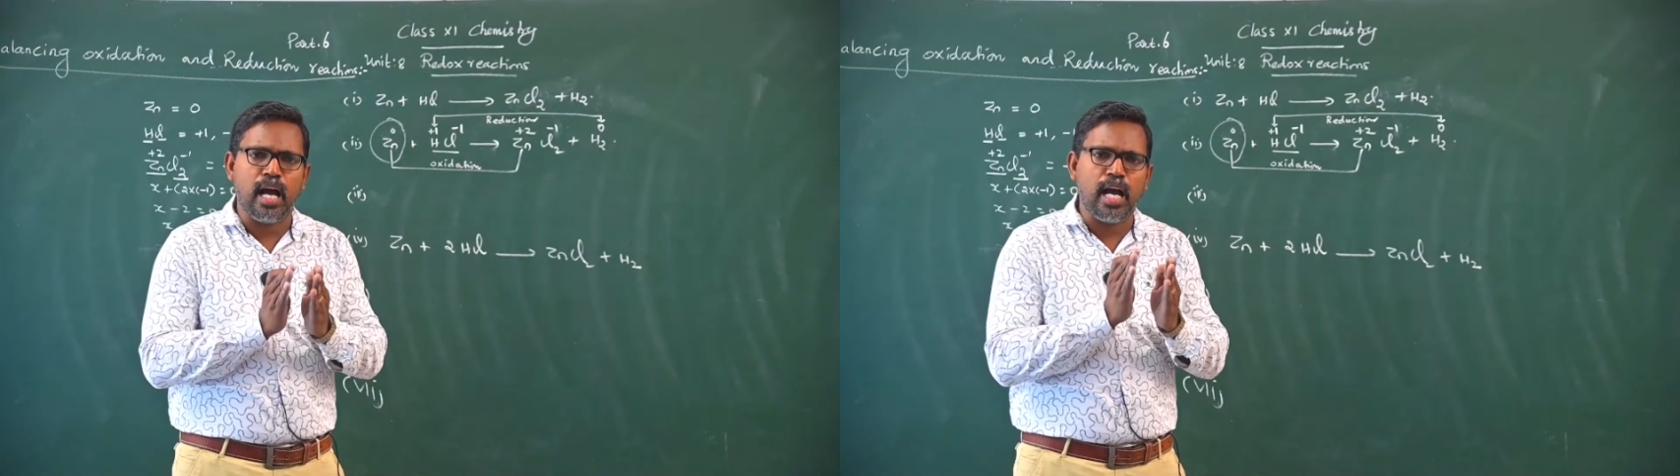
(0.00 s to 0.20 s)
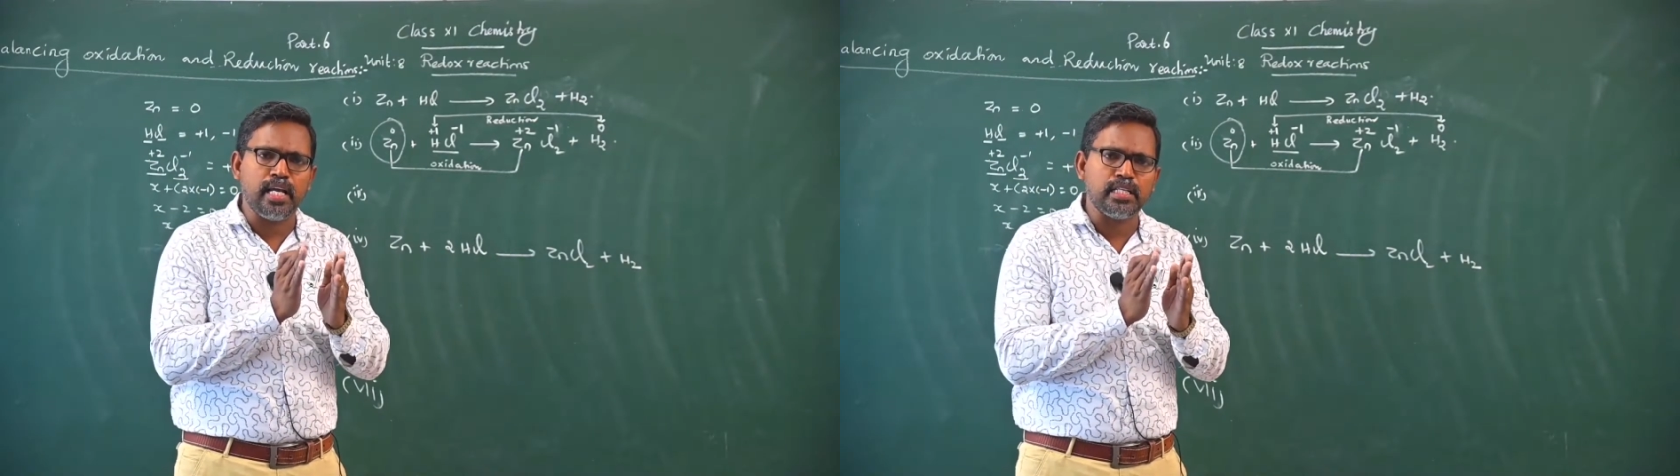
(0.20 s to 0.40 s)

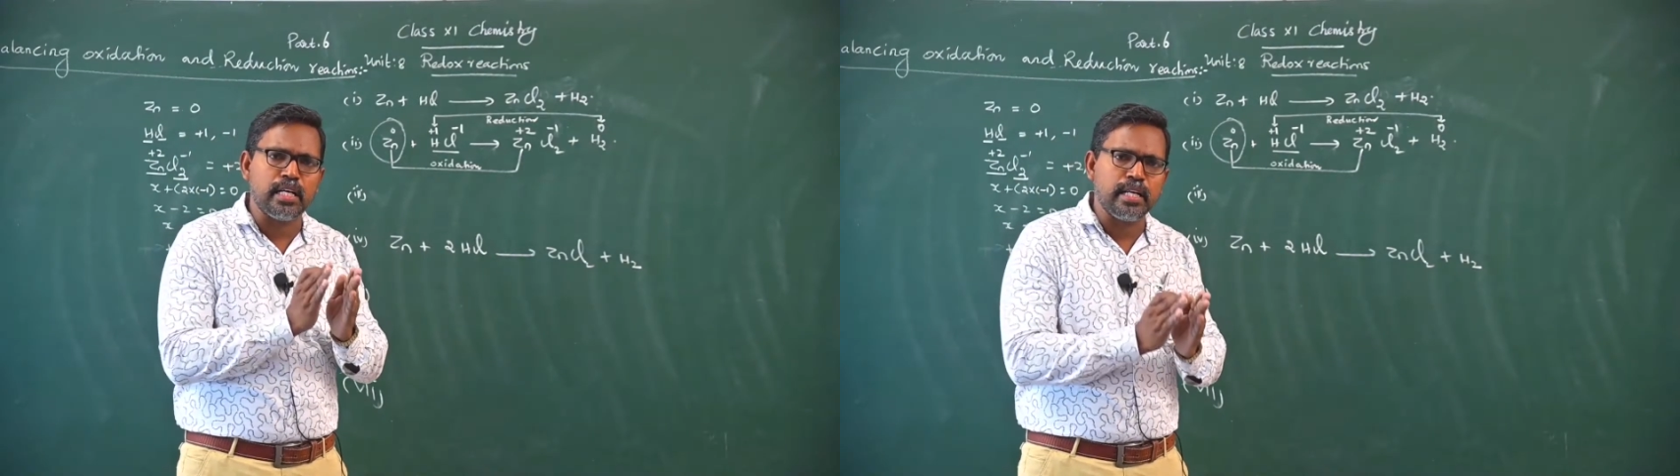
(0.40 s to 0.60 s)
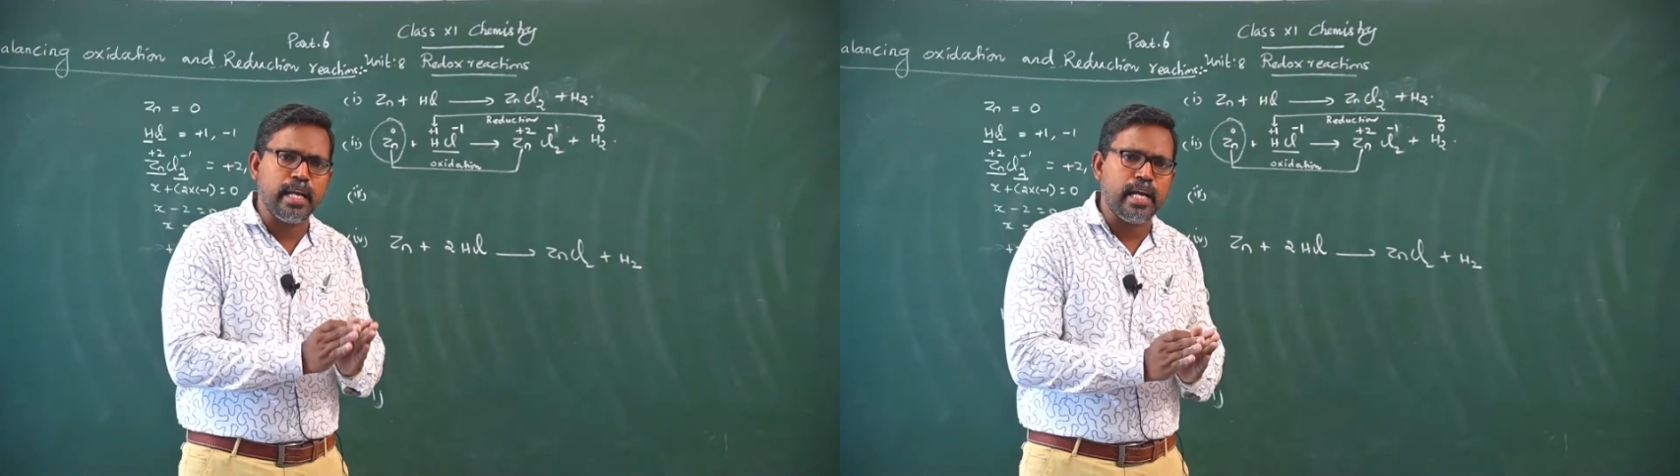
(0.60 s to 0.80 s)

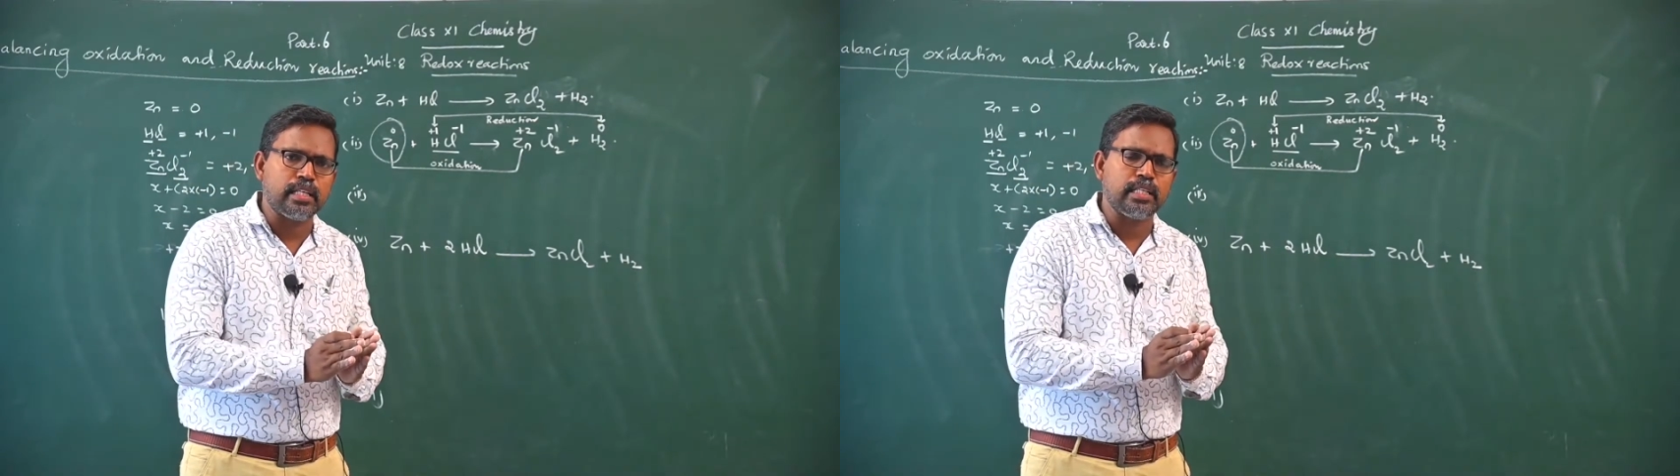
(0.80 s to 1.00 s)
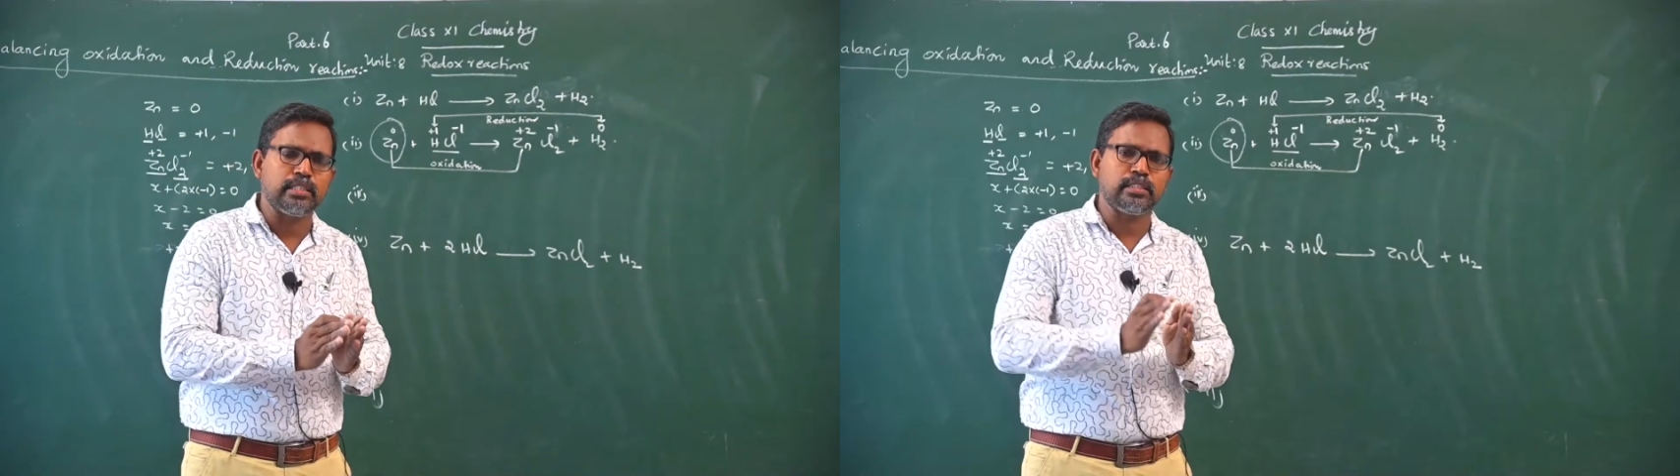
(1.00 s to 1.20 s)
either
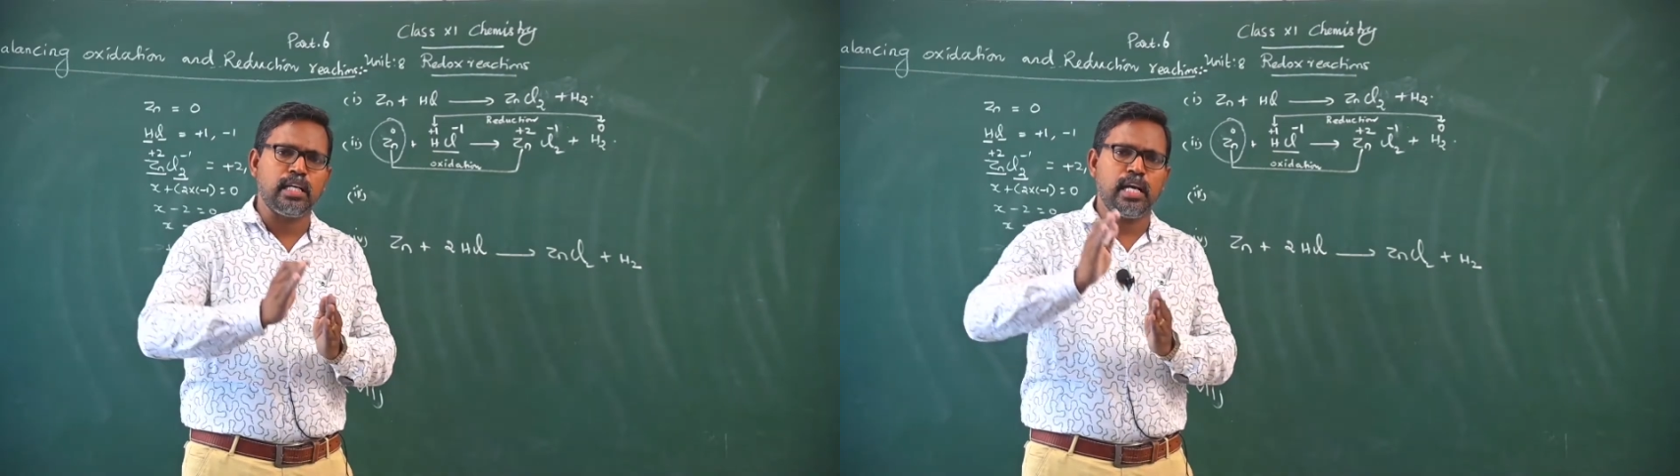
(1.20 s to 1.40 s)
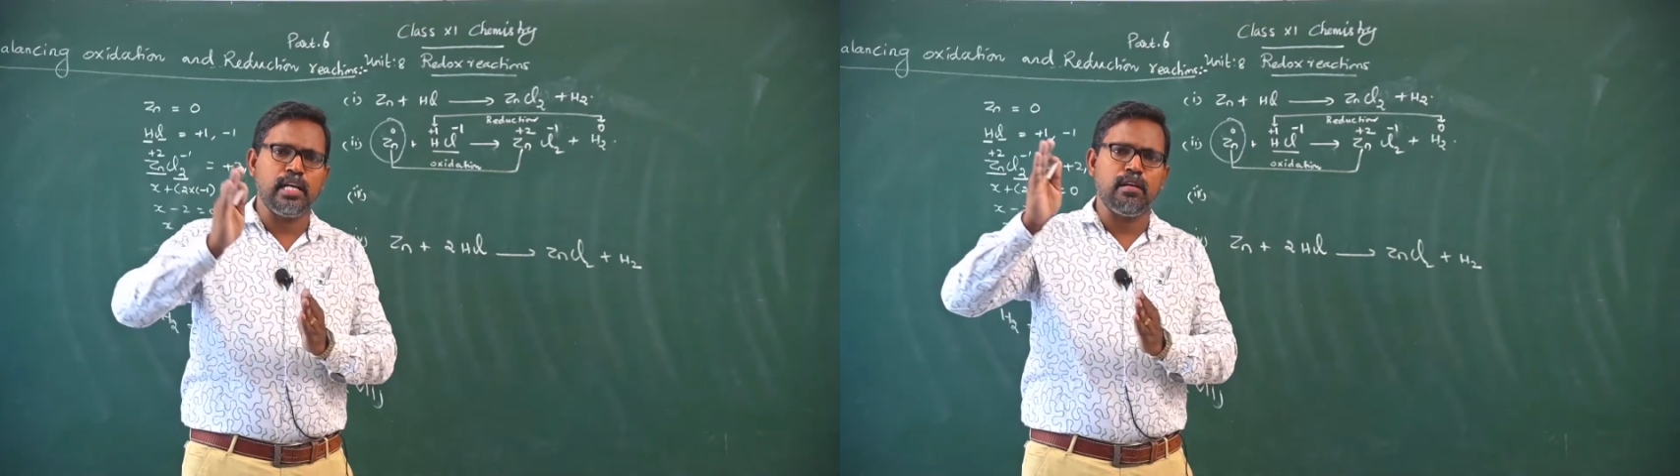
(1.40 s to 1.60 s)
reactant
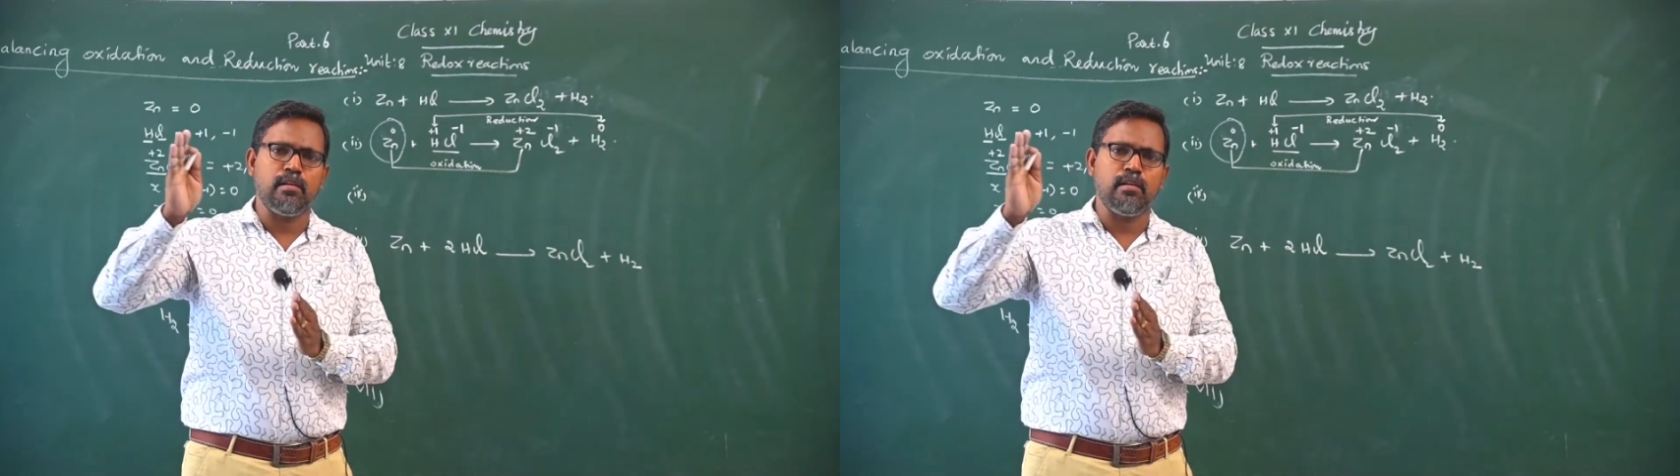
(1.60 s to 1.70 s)
side